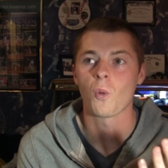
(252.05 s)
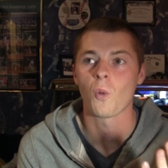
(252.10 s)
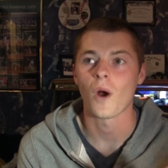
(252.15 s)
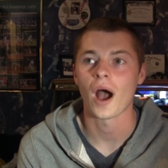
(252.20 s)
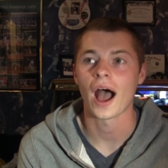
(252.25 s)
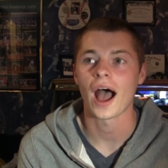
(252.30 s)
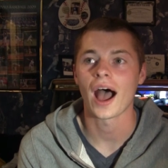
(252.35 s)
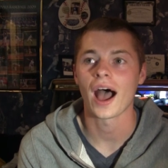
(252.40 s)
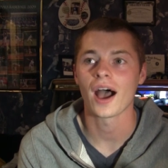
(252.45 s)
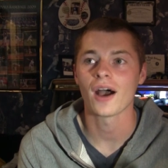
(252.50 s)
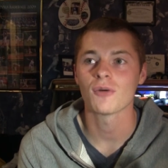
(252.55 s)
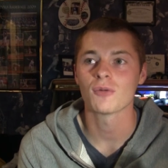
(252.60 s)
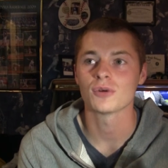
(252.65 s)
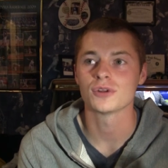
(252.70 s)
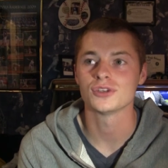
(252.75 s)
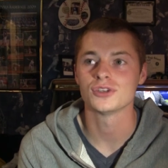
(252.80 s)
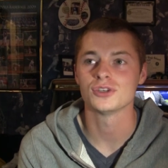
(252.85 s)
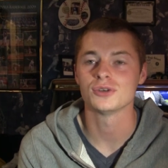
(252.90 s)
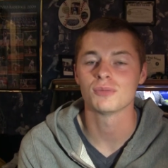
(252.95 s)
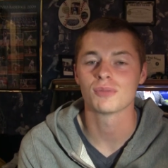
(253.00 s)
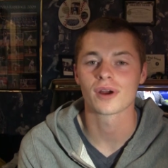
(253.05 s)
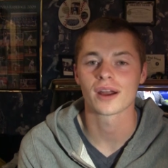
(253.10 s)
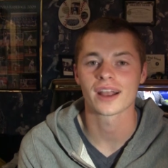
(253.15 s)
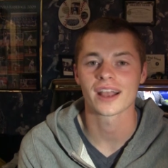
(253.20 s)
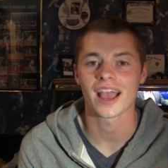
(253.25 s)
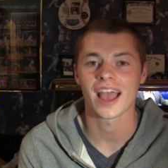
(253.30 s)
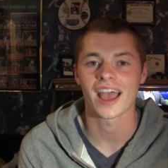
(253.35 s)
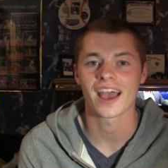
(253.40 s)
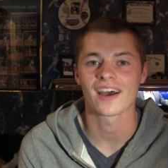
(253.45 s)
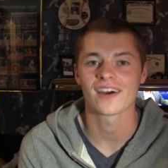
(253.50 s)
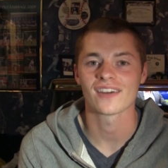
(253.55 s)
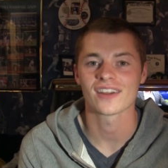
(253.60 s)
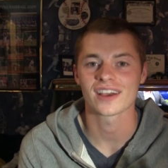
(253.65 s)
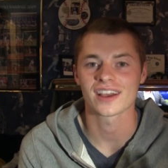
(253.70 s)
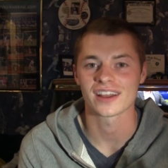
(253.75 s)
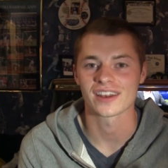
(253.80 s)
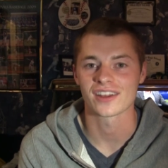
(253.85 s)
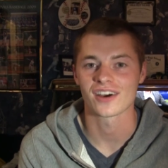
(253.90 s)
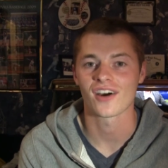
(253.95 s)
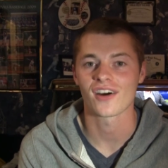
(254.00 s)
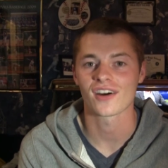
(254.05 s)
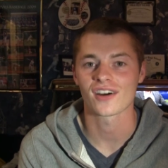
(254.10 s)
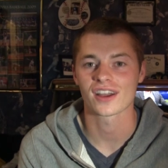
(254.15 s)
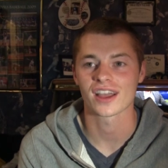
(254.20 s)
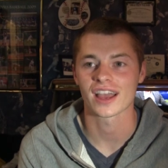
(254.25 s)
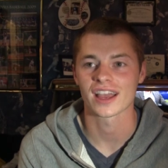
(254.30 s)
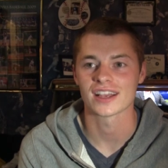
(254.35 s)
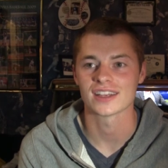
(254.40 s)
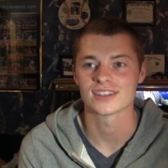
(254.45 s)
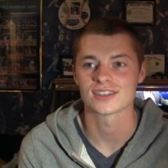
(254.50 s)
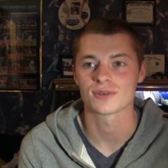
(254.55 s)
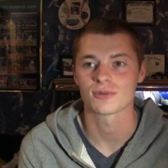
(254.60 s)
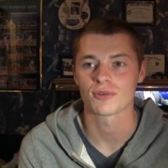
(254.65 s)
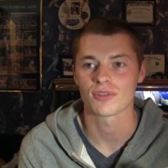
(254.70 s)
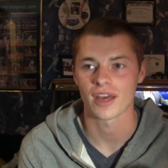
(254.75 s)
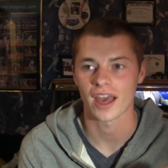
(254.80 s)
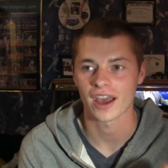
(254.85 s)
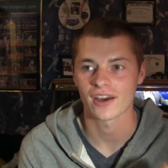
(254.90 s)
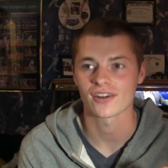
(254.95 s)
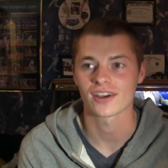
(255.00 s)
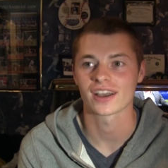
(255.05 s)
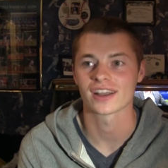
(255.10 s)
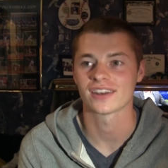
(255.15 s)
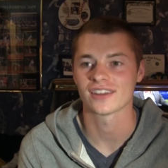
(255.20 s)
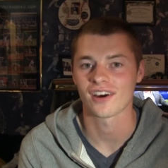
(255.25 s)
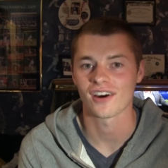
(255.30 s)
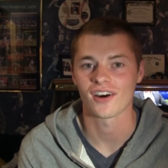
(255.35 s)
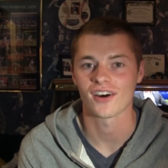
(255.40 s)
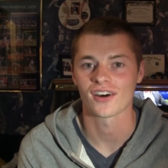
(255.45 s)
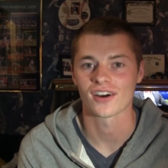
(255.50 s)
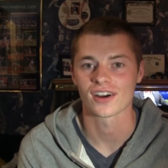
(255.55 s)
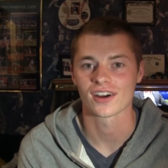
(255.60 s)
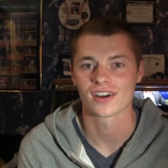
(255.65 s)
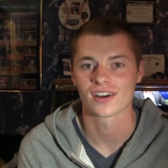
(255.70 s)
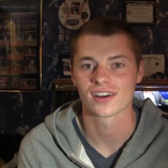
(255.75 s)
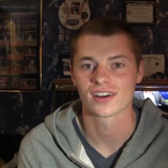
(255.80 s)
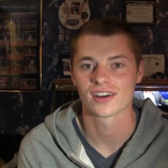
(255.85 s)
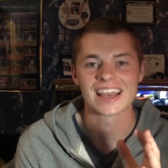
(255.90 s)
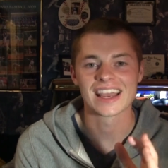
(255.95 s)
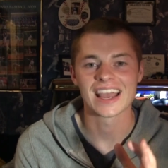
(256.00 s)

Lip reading: Why would you bring out a guitar case without a guitar?